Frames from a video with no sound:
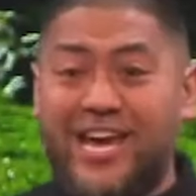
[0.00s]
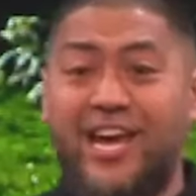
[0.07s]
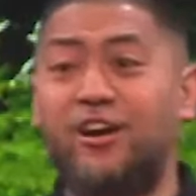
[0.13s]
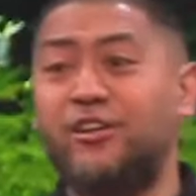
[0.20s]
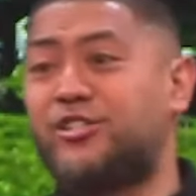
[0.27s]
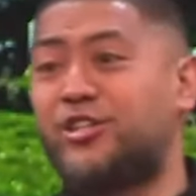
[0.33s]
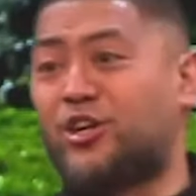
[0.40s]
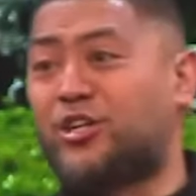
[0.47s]

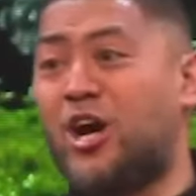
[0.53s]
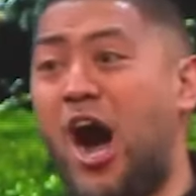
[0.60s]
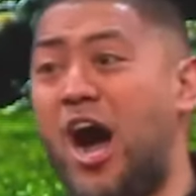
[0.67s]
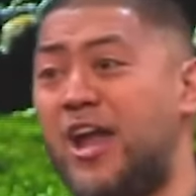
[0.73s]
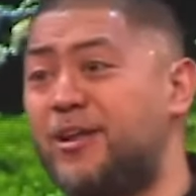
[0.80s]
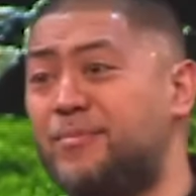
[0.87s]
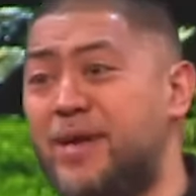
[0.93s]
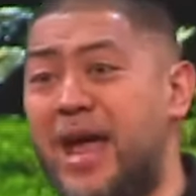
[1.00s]
guilt or
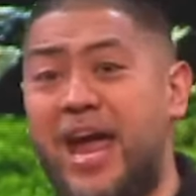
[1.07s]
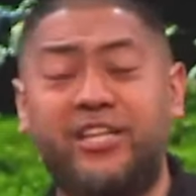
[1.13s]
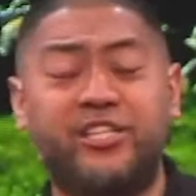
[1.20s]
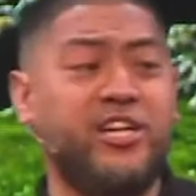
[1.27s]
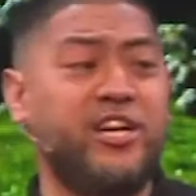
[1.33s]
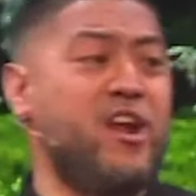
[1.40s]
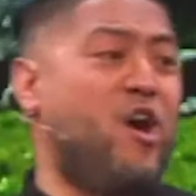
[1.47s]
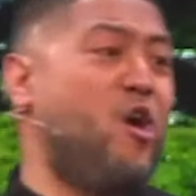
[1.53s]

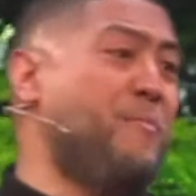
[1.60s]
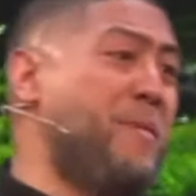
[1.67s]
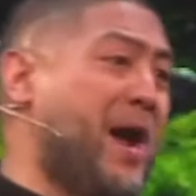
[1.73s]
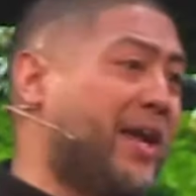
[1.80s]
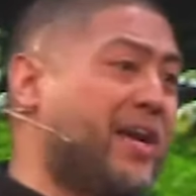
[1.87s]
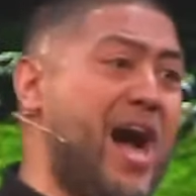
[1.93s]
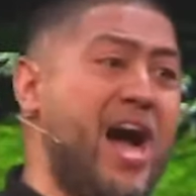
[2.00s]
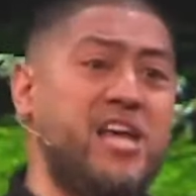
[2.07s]
condemnation. Oh
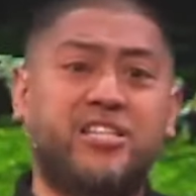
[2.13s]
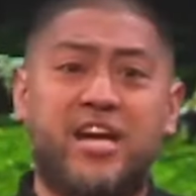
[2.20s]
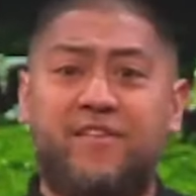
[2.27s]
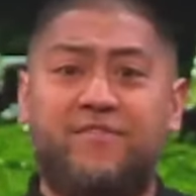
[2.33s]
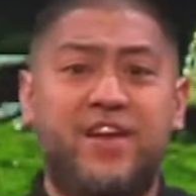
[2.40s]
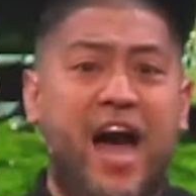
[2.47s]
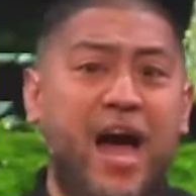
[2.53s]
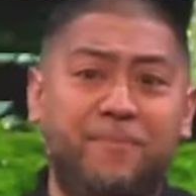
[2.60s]
my gosh, I
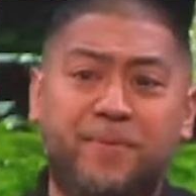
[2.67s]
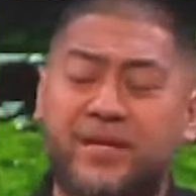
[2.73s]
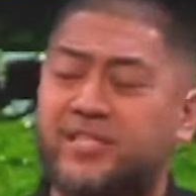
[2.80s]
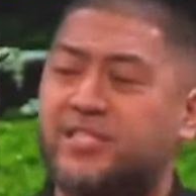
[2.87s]
have not been